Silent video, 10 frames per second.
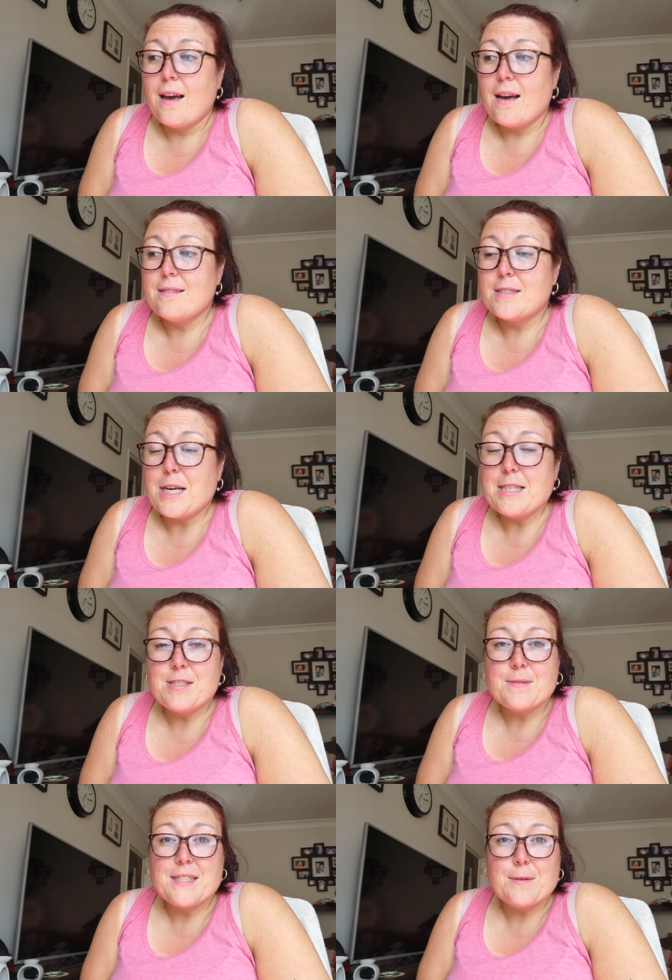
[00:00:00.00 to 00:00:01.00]
and I
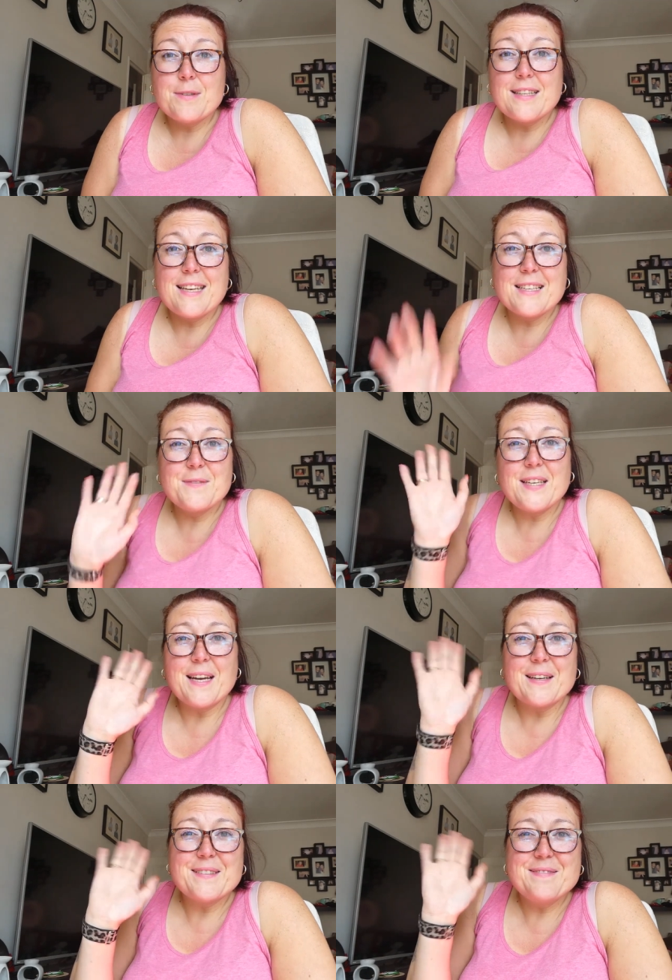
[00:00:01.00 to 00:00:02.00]
shall see you all in the next
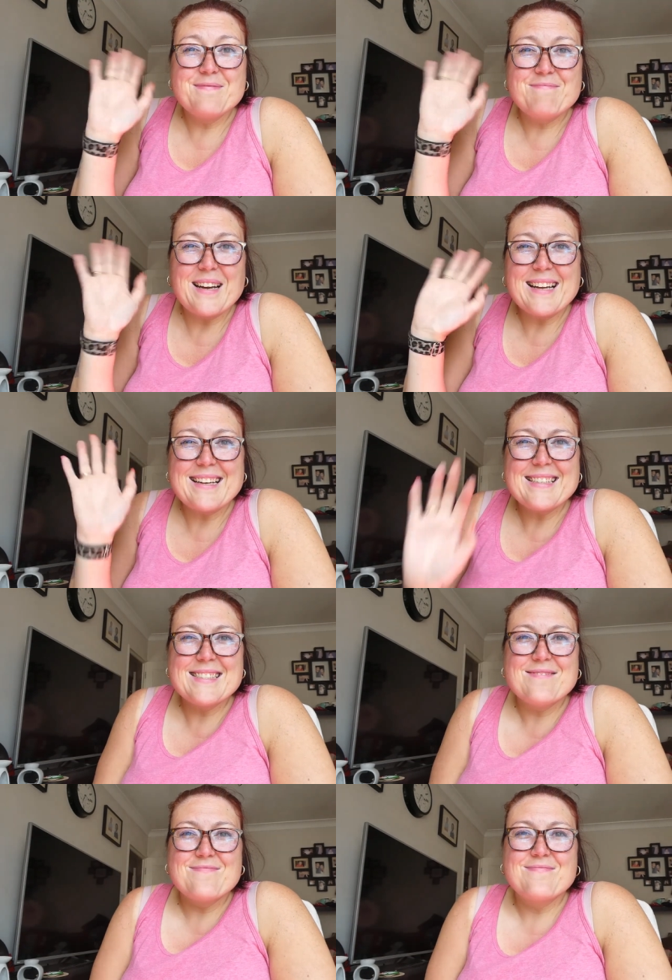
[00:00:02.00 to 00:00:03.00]
video. Bye guys.